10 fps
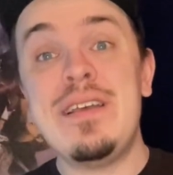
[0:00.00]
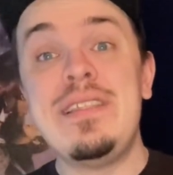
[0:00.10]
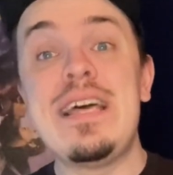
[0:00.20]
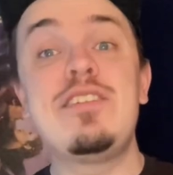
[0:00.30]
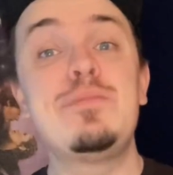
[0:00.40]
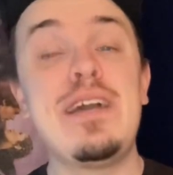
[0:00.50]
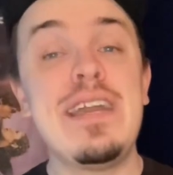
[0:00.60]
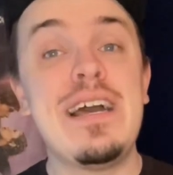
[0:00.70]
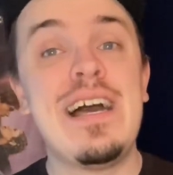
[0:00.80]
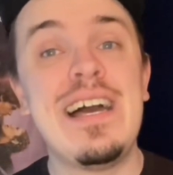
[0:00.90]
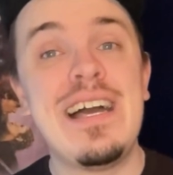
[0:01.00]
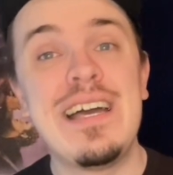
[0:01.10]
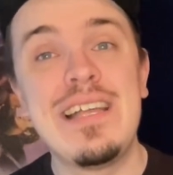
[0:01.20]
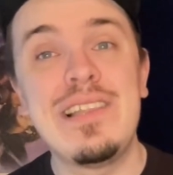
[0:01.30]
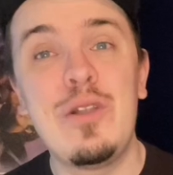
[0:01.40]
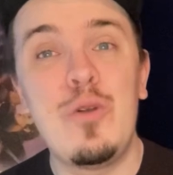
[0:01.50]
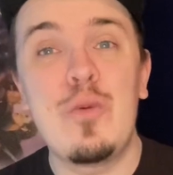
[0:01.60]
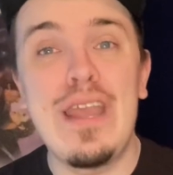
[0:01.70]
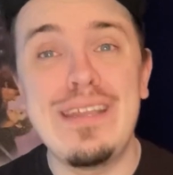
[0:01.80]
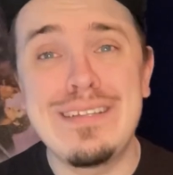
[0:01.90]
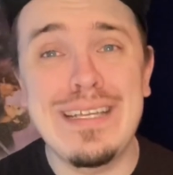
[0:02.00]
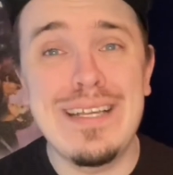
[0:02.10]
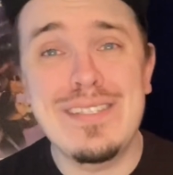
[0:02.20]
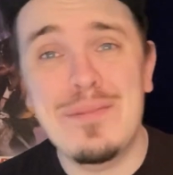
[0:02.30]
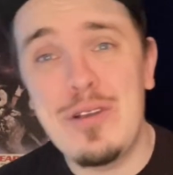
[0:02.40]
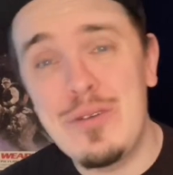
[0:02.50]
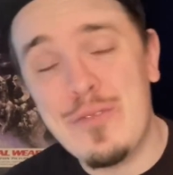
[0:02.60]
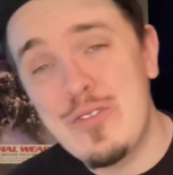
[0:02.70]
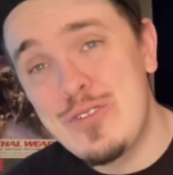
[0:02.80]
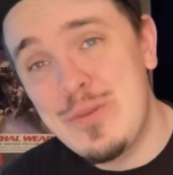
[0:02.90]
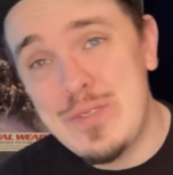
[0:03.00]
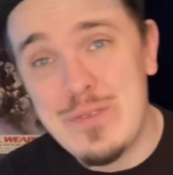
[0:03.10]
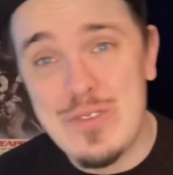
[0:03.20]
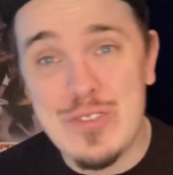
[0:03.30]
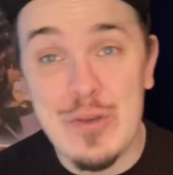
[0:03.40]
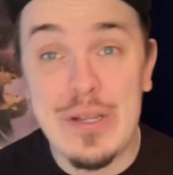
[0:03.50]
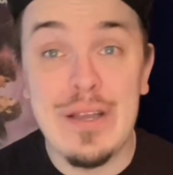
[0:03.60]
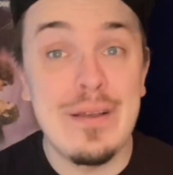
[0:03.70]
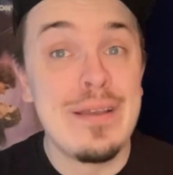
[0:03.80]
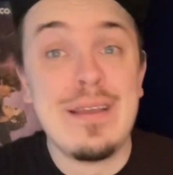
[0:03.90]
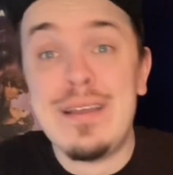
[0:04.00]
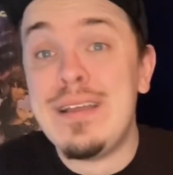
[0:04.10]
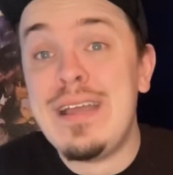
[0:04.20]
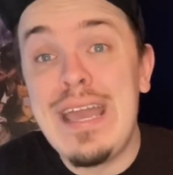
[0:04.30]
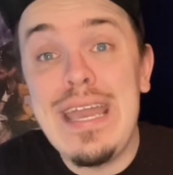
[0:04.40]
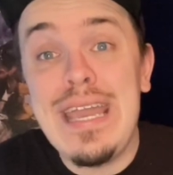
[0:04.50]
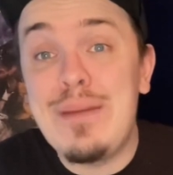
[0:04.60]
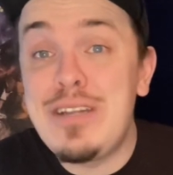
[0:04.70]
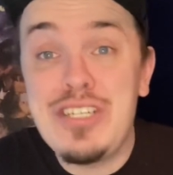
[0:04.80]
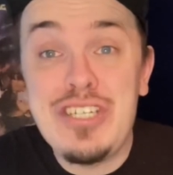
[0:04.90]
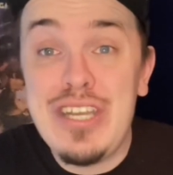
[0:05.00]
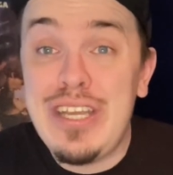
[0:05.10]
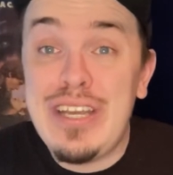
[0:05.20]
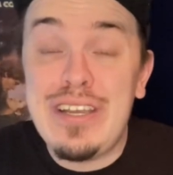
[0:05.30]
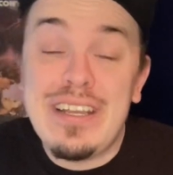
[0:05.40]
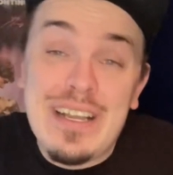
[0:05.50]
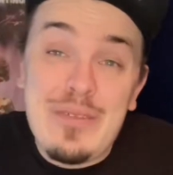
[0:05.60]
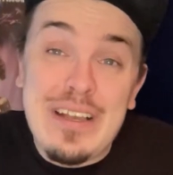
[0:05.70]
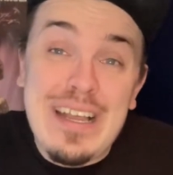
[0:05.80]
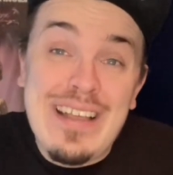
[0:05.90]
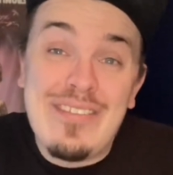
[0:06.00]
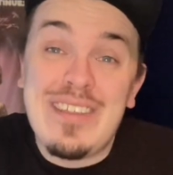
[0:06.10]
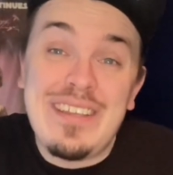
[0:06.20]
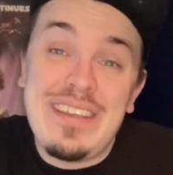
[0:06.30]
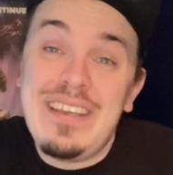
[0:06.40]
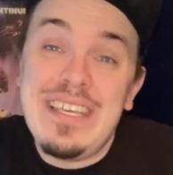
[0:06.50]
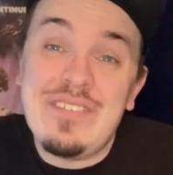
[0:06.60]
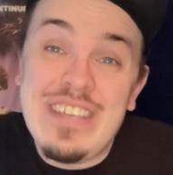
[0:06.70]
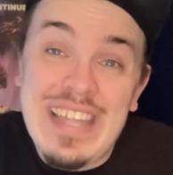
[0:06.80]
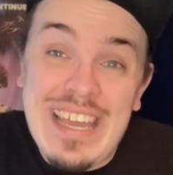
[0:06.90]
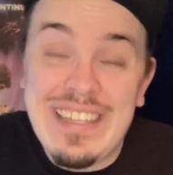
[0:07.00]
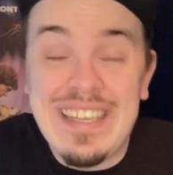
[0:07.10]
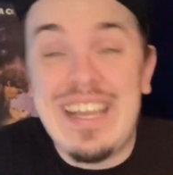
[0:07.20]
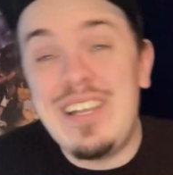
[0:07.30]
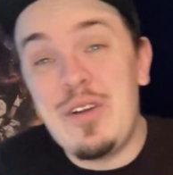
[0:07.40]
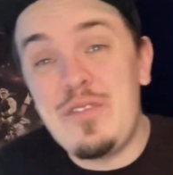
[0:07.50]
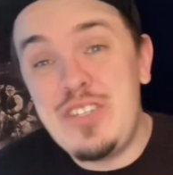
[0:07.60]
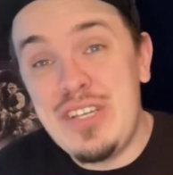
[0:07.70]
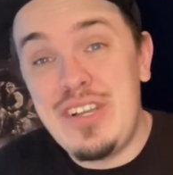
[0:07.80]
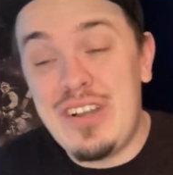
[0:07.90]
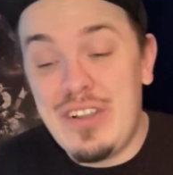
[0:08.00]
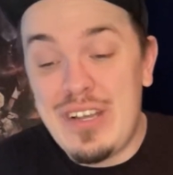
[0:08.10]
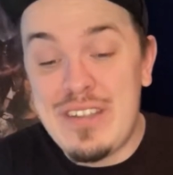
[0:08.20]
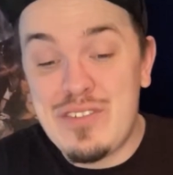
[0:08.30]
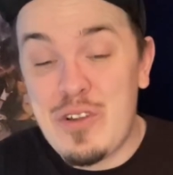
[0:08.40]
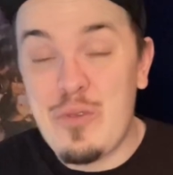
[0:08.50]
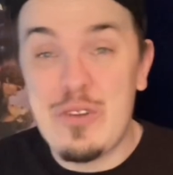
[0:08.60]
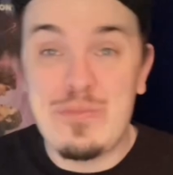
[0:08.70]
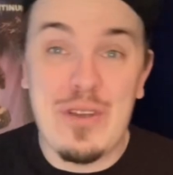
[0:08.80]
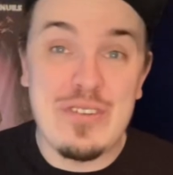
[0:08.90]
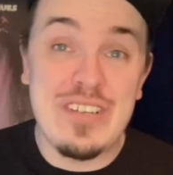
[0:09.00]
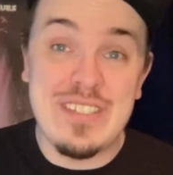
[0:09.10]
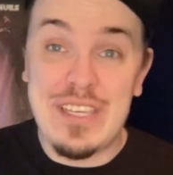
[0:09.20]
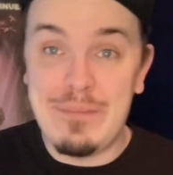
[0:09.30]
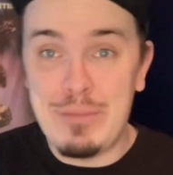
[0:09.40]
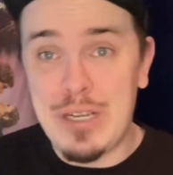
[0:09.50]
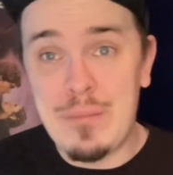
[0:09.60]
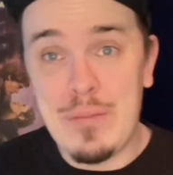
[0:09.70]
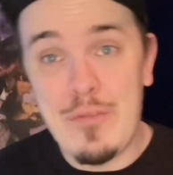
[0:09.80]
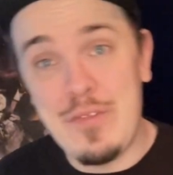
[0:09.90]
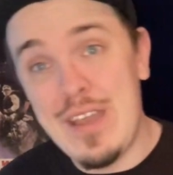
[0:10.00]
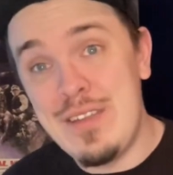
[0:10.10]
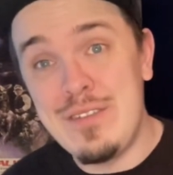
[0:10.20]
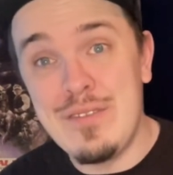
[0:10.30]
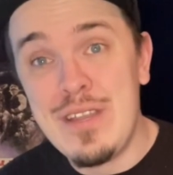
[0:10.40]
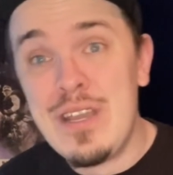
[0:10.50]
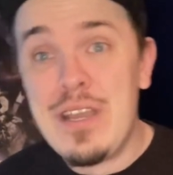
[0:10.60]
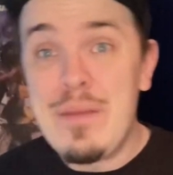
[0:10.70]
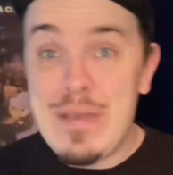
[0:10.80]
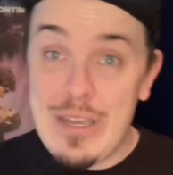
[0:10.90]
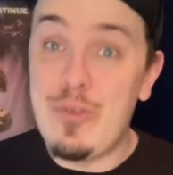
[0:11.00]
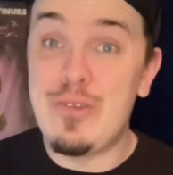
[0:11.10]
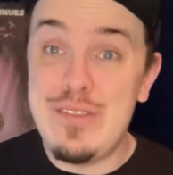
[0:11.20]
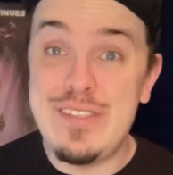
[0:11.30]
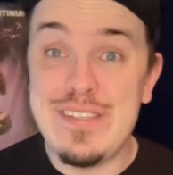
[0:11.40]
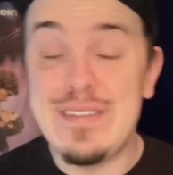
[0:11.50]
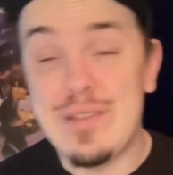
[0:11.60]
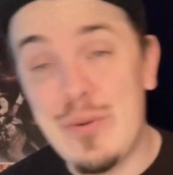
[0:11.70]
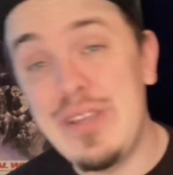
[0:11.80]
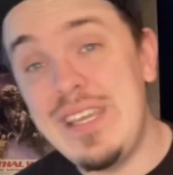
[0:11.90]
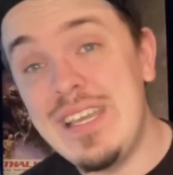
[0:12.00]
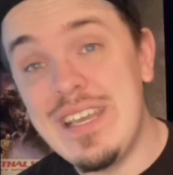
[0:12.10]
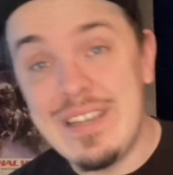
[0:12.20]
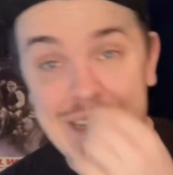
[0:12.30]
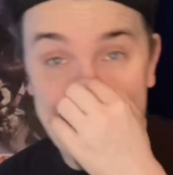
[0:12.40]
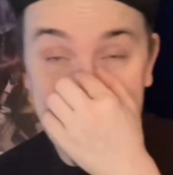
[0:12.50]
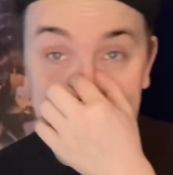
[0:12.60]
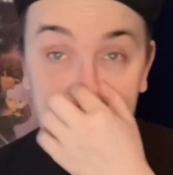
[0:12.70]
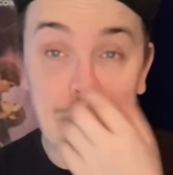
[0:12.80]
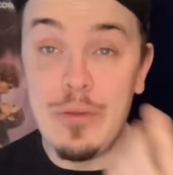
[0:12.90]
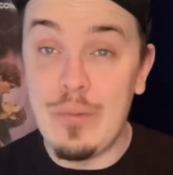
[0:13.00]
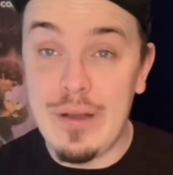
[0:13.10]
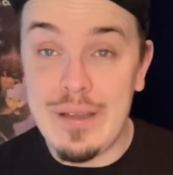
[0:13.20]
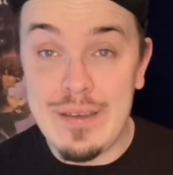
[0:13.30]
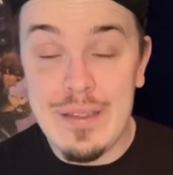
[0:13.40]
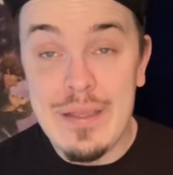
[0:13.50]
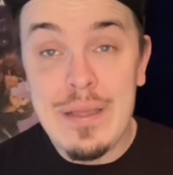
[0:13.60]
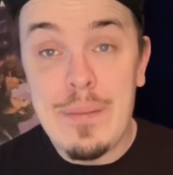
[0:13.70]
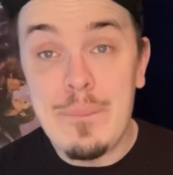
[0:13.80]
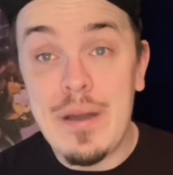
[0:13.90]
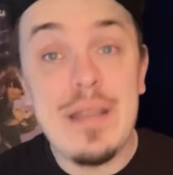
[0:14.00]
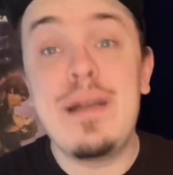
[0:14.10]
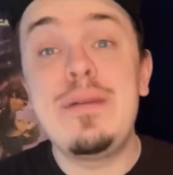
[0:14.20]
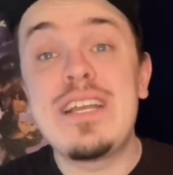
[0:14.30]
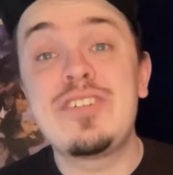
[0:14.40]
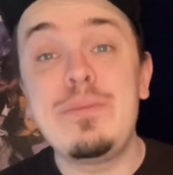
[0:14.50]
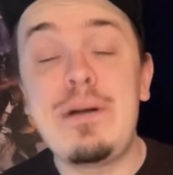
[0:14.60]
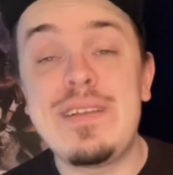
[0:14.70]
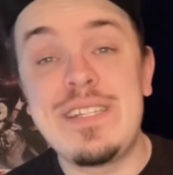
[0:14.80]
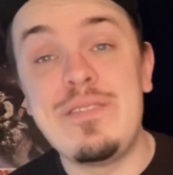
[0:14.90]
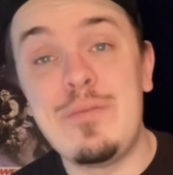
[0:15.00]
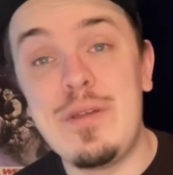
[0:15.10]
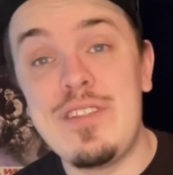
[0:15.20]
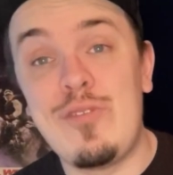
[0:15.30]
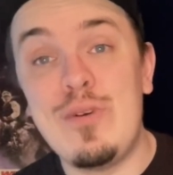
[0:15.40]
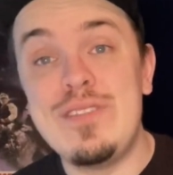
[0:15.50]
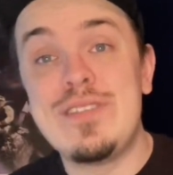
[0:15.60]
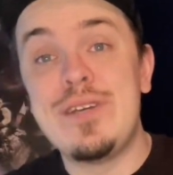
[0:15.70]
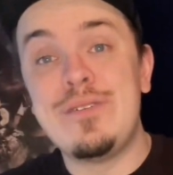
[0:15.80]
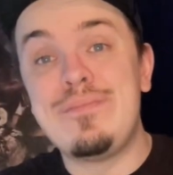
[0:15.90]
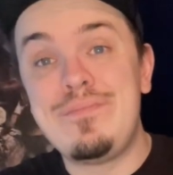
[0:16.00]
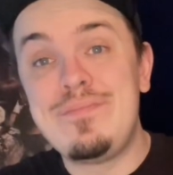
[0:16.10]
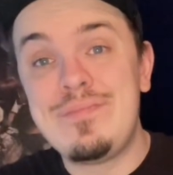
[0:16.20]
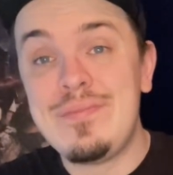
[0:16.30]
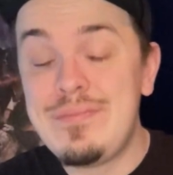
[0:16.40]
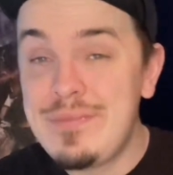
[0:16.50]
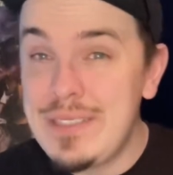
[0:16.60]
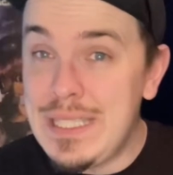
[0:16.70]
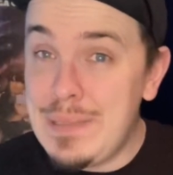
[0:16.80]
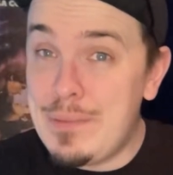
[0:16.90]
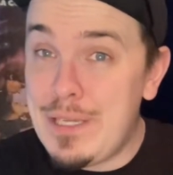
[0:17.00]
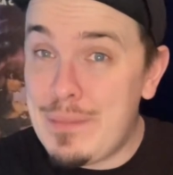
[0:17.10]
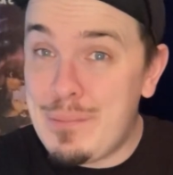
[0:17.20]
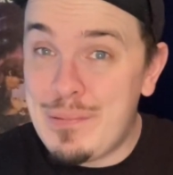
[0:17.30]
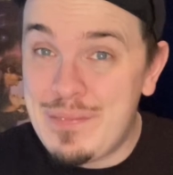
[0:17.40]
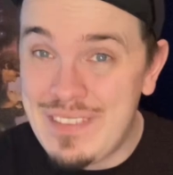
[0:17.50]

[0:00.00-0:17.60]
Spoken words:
that was my little rant, I guess, about the first two episodes of Ahsoka. Hey, I'm not shitting on it. Come on, guys. Like, you can give me that. Like, I know I've shit on a lot of Star Wars projects like Book of Boba Fett and Mandalorian Season 3 and Obi-Wan. But I'm actually positive about this one, so keep it up.